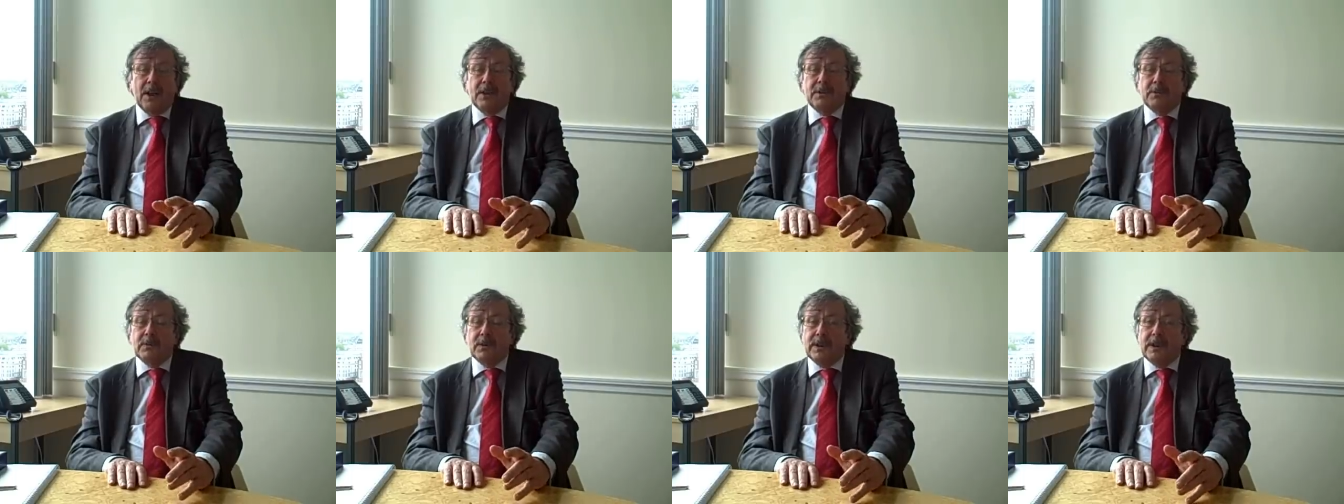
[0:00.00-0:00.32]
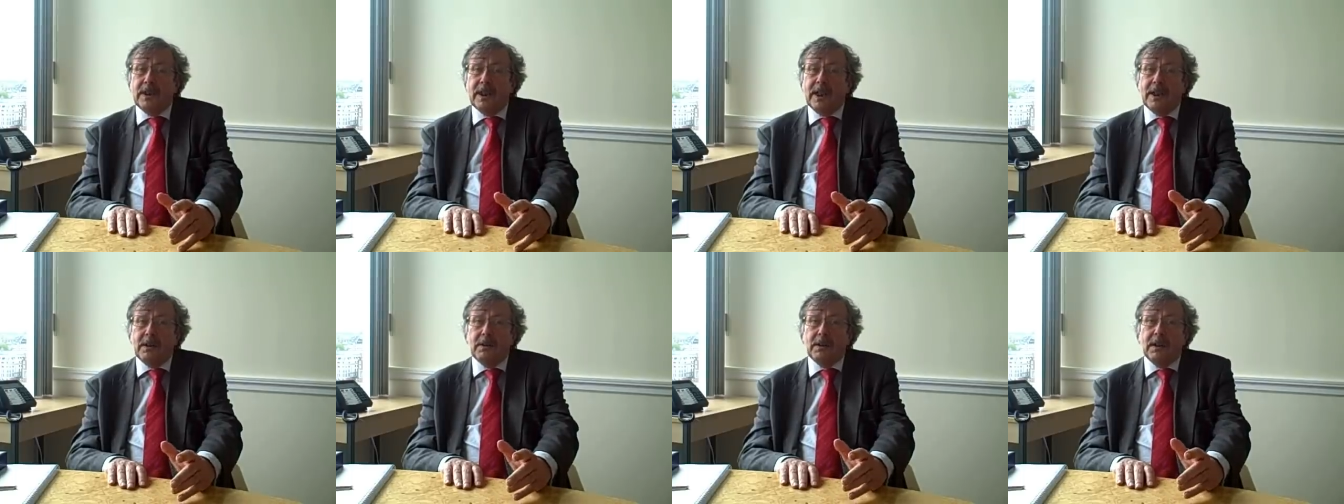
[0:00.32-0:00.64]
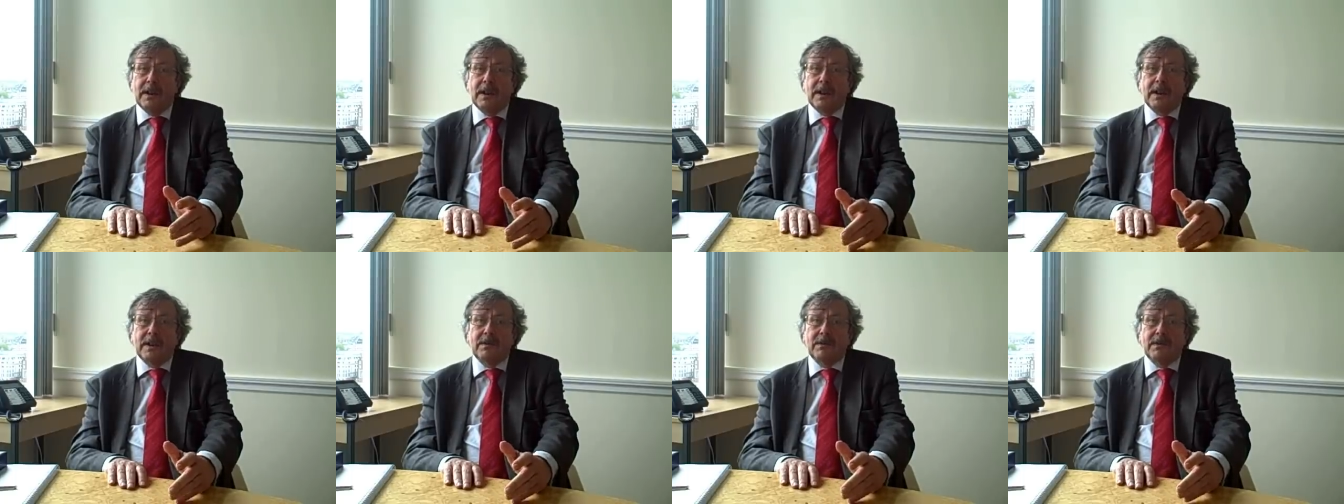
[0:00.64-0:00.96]
and we now
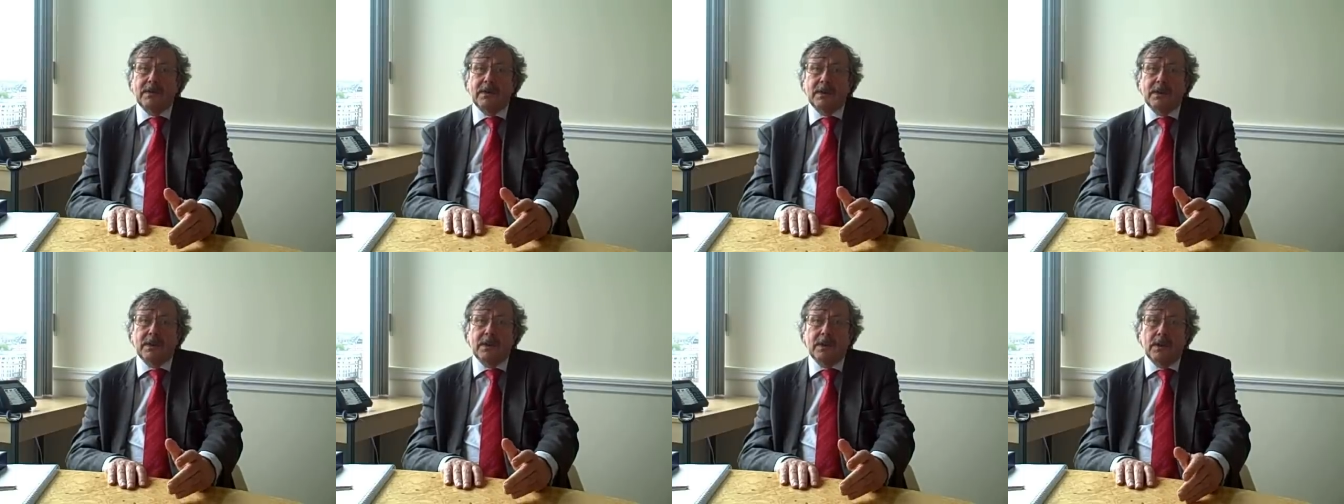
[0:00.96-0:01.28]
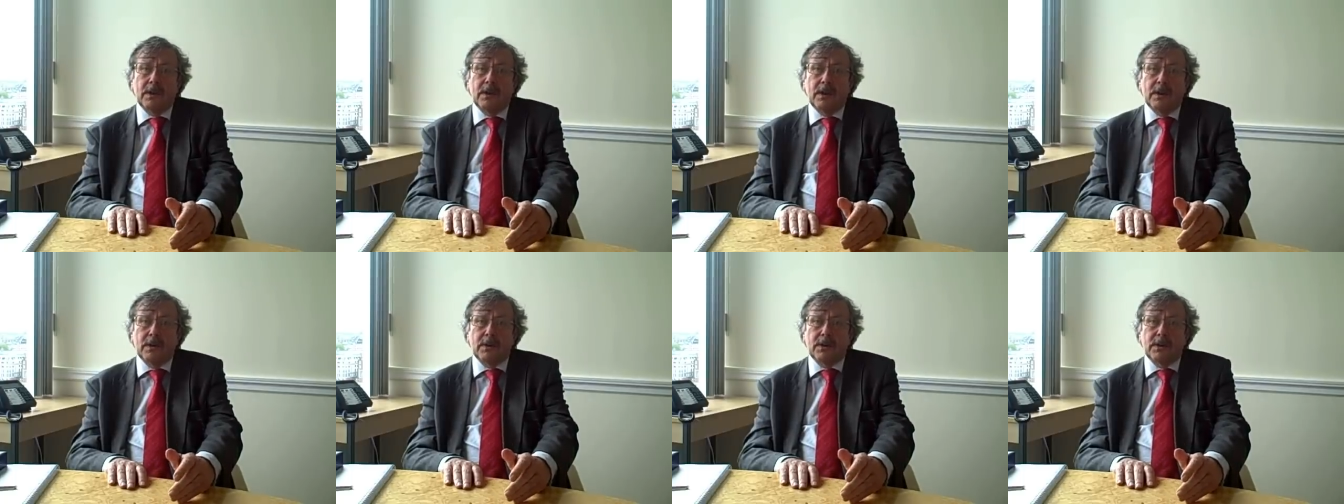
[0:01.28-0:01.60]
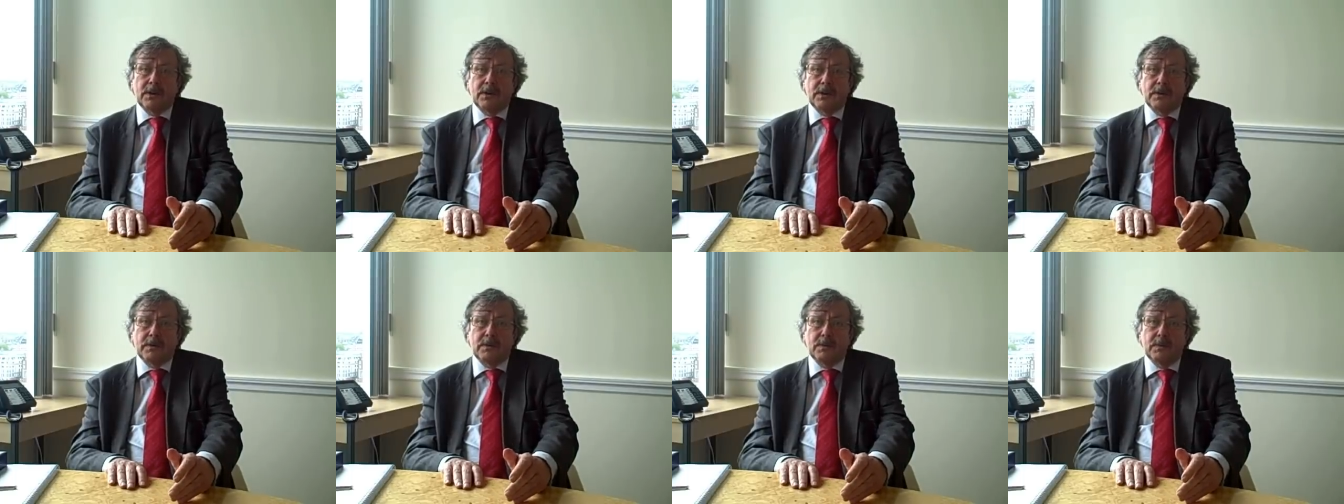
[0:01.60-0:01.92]
have a
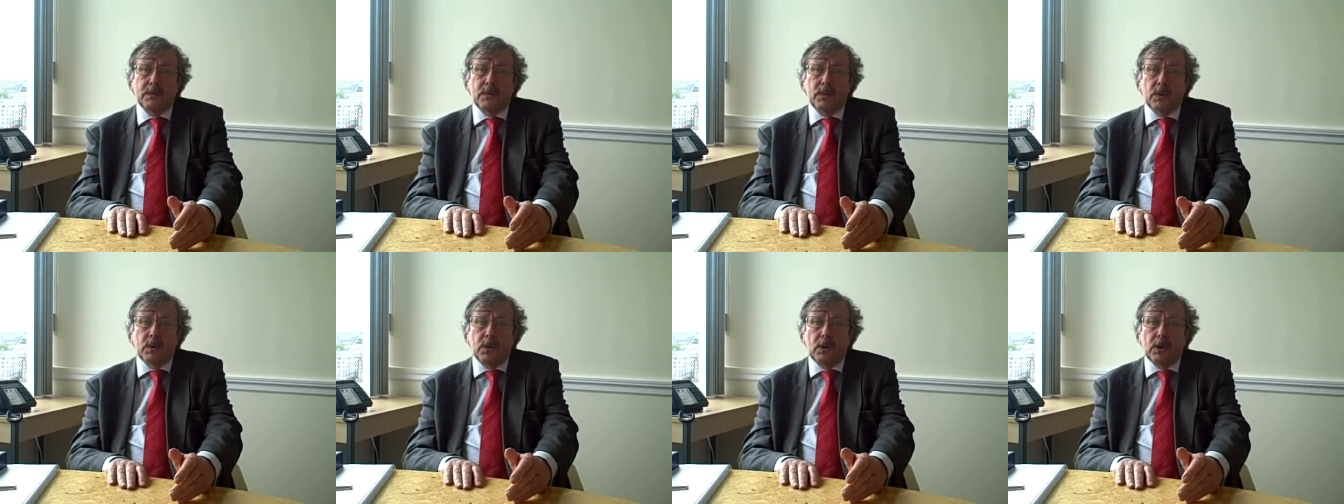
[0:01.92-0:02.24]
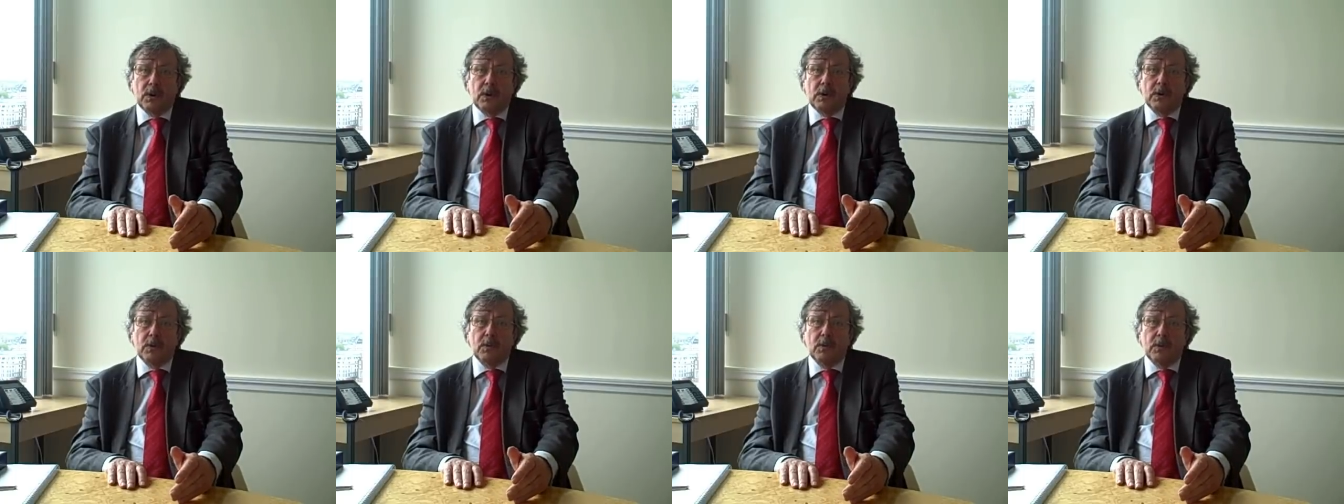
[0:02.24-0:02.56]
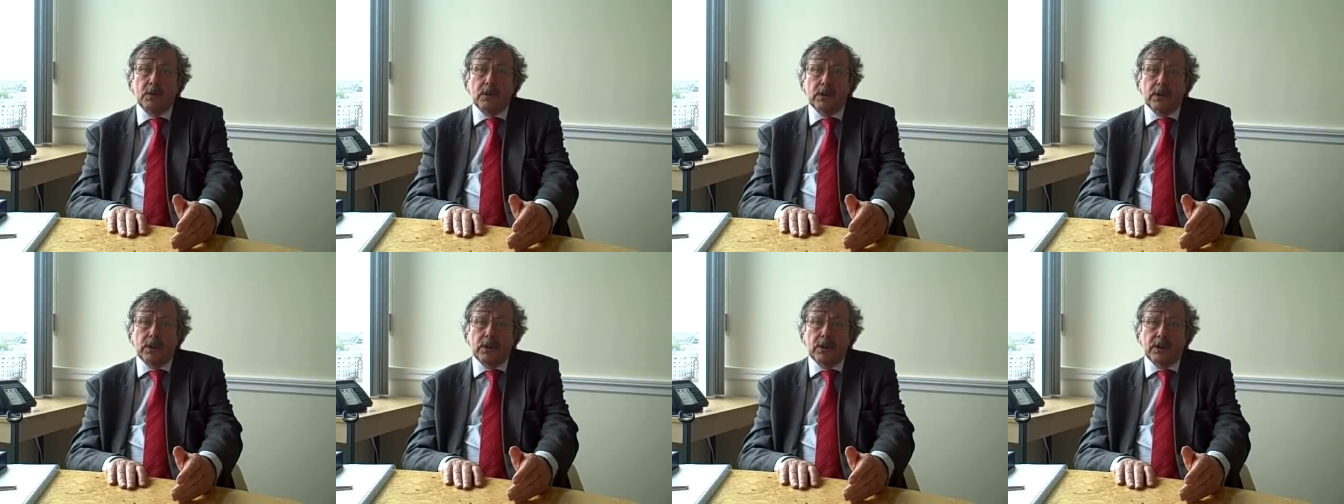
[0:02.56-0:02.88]
lot more
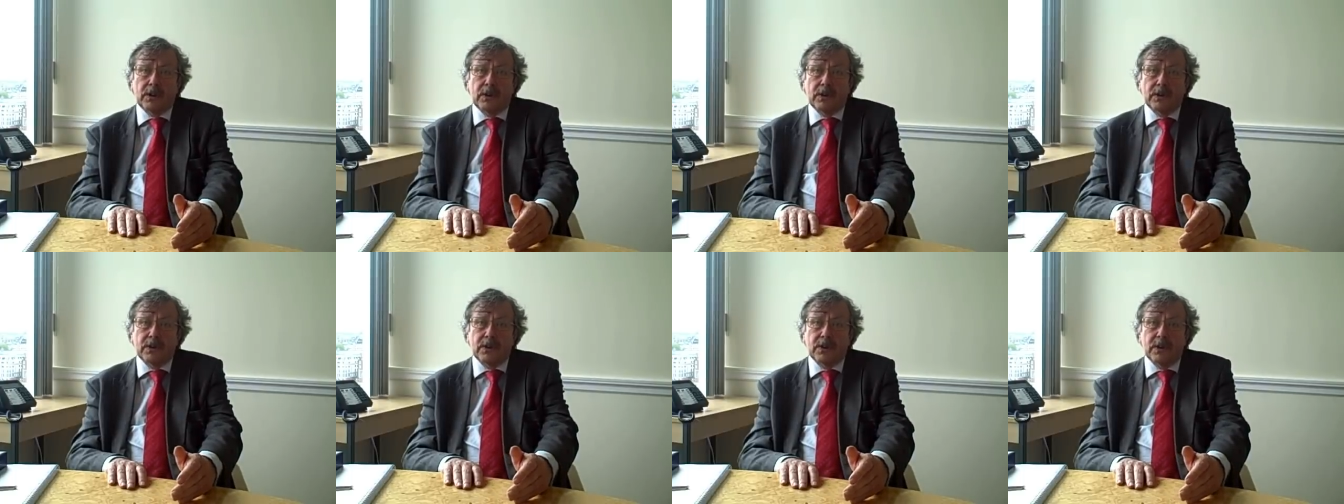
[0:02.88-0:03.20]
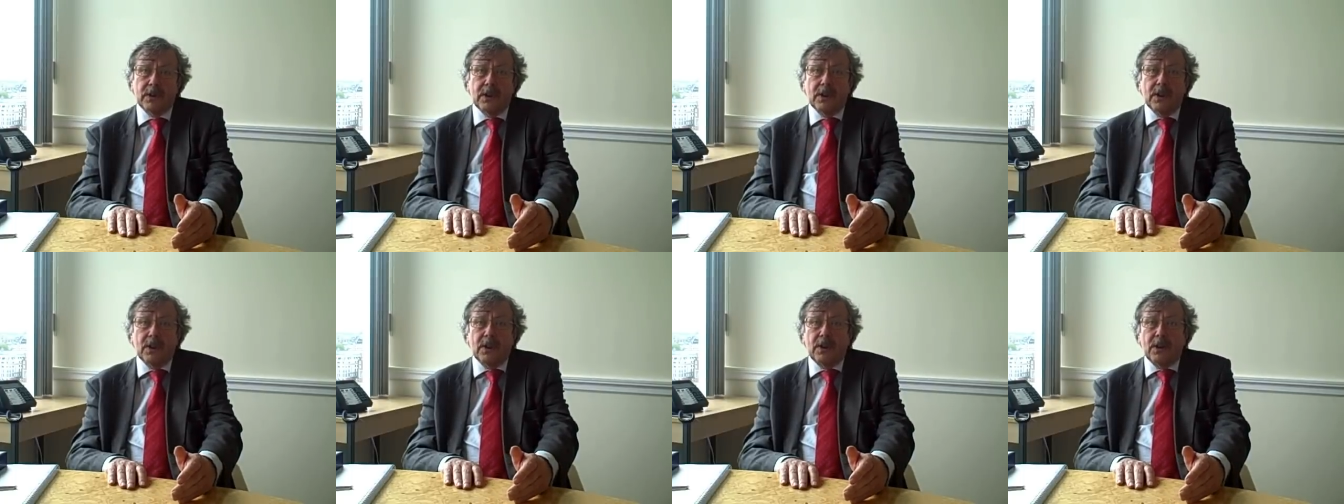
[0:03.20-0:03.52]
workers